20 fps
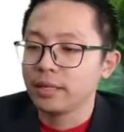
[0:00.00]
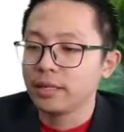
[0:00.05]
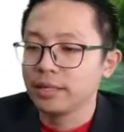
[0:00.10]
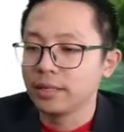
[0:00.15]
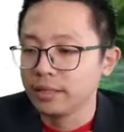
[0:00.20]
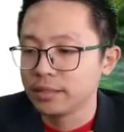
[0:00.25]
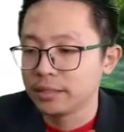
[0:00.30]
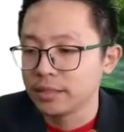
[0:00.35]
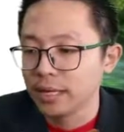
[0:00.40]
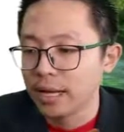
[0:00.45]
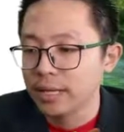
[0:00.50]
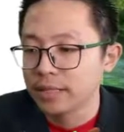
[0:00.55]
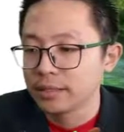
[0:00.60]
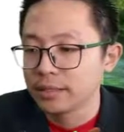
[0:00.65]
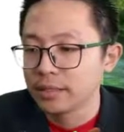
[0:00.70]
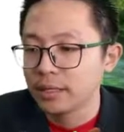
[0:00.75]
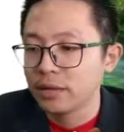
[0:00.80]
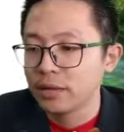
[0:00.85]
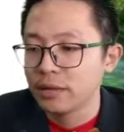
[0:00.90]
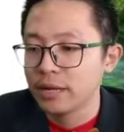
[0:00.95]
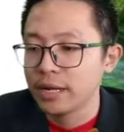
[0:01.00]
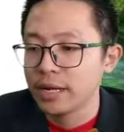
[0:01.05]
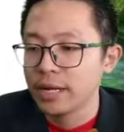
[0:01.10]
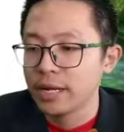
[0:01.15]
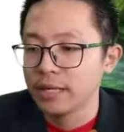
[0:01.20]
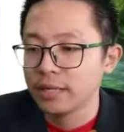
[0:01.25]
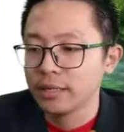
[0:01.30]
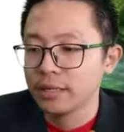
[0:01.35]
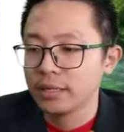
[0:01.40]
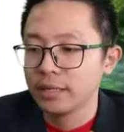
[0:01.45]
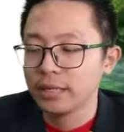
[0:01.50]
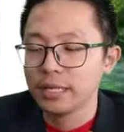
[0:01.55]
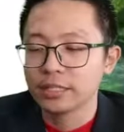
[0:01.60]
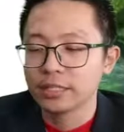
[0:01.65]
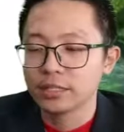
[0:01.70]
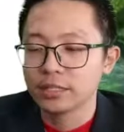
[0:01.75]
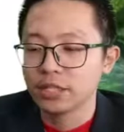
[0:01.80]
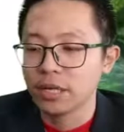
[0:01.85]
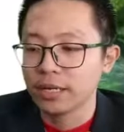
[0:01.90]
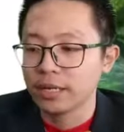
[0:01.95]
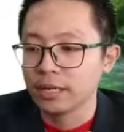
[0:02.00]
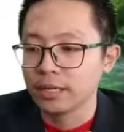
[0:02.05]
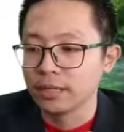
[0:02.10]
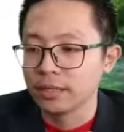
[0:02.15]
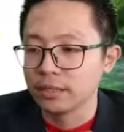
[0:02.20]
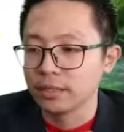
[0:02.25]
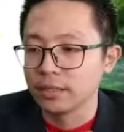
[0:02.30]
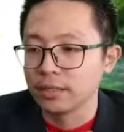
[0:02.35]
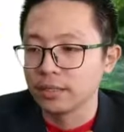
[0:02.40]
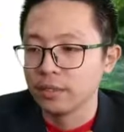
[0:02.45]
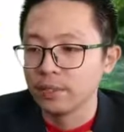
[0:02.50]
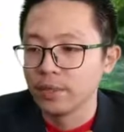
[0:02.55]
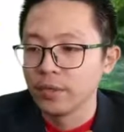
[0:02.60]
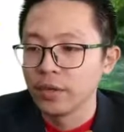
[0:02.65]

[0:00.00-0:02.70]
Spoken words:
Is the answer correct? Let's check the answer.